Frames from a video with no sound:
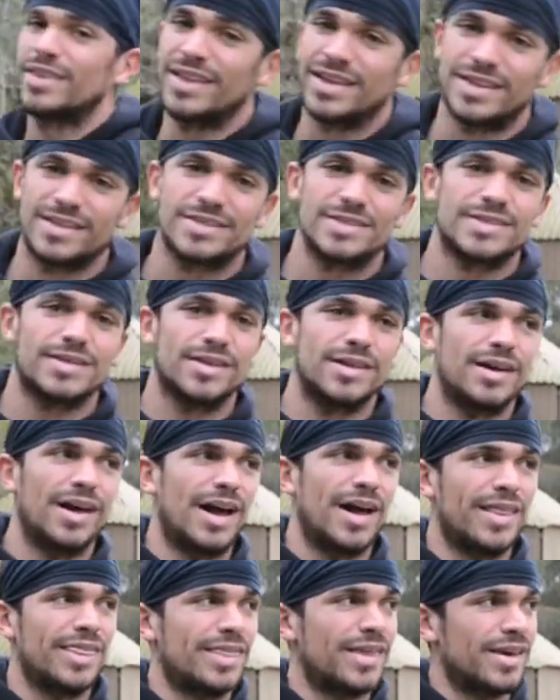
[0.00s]
I think
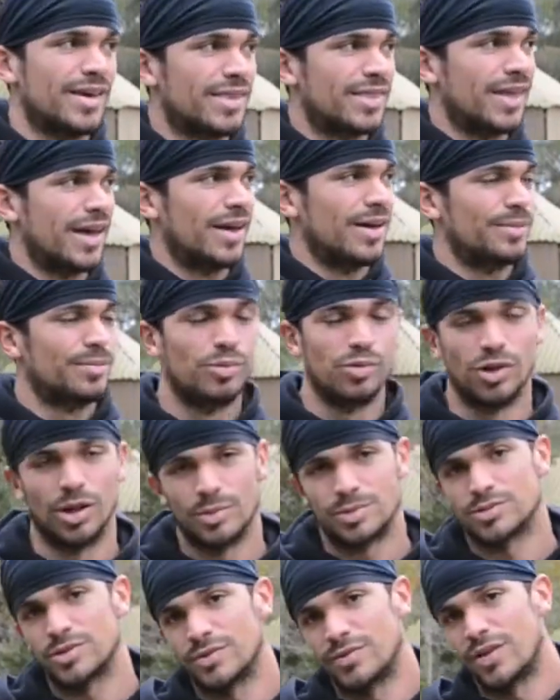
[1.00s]
I think that
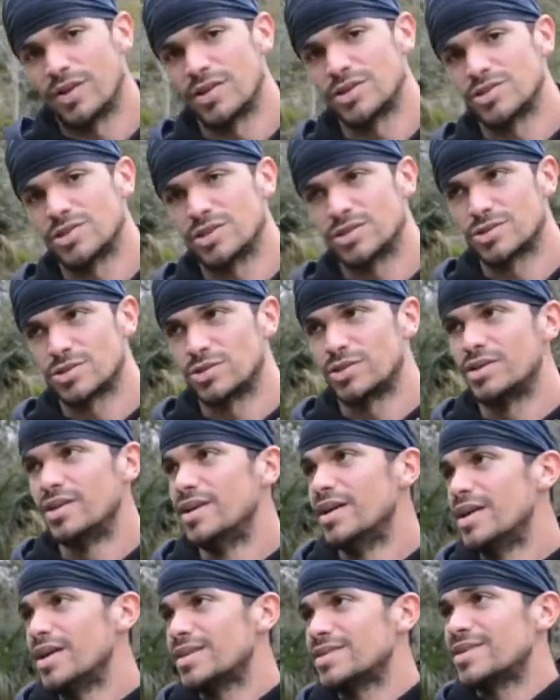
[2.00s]
pull-ups are very essential.
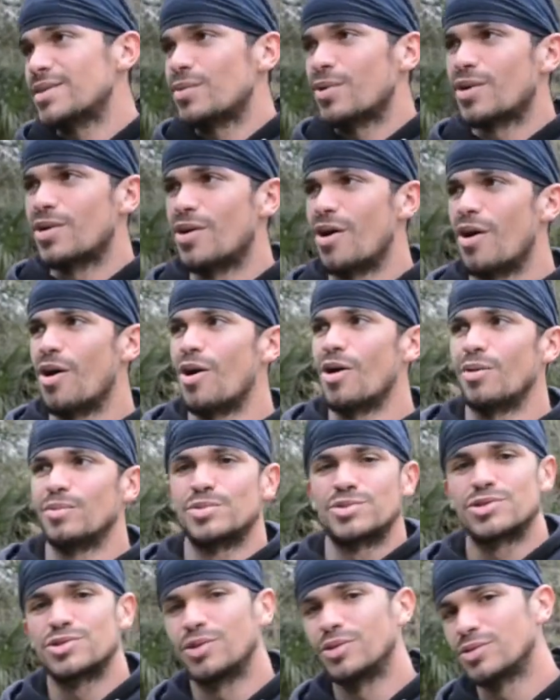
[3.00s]
So you work your
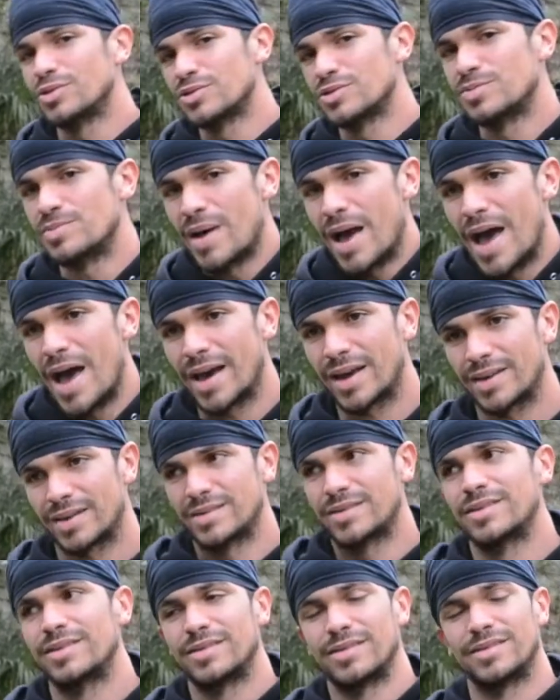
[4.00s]
arms, shoulders, back.
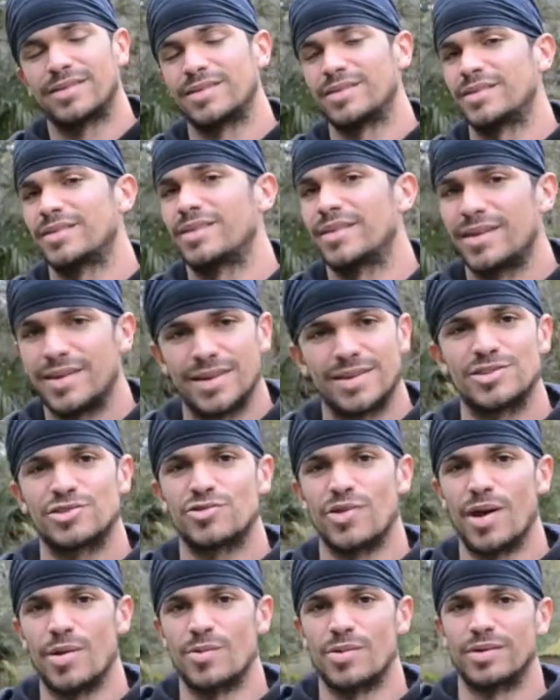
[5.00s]
It's a
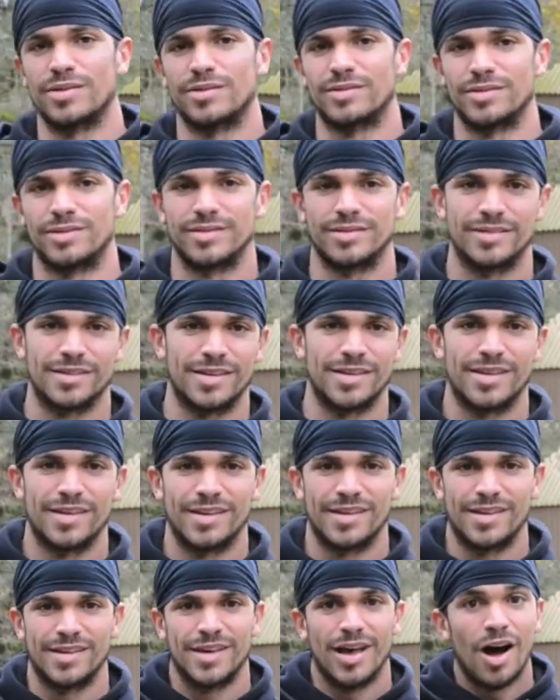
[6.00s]
great
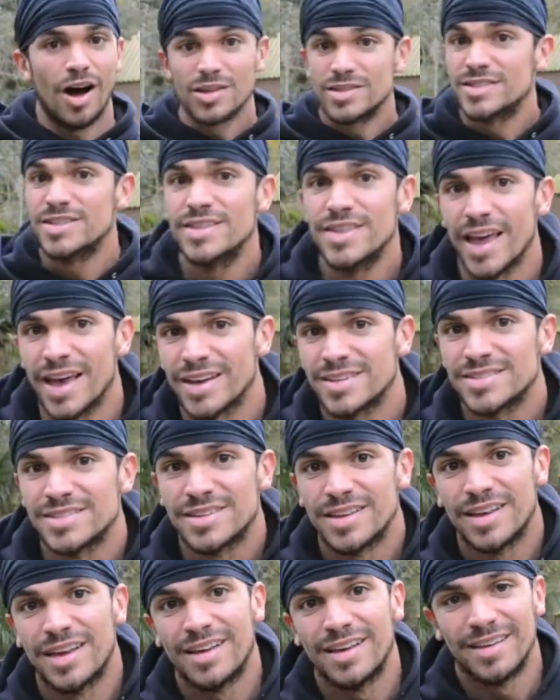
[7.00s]
one. On to the
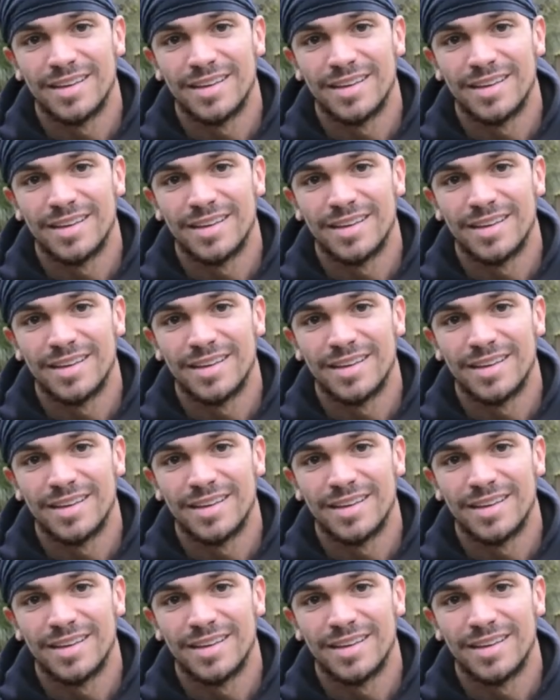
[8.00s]
next.